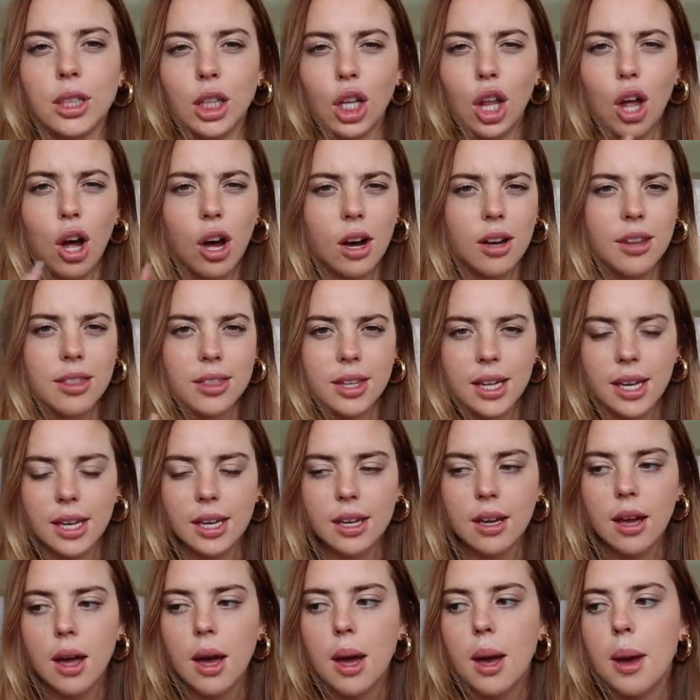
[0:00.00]
lock
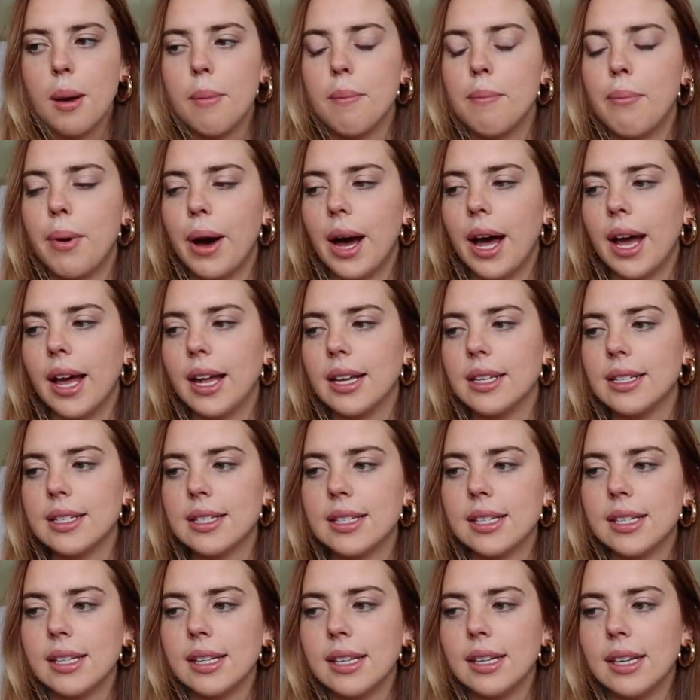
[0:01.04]
thing
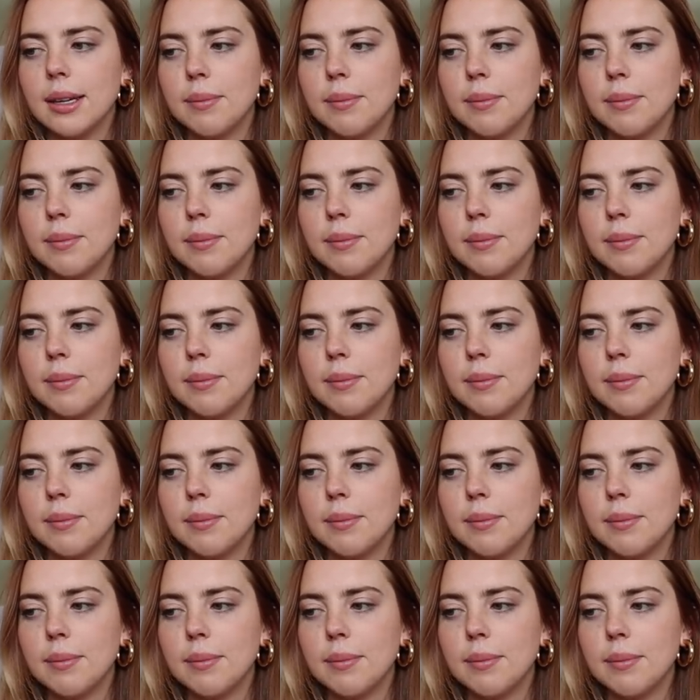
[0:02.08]
but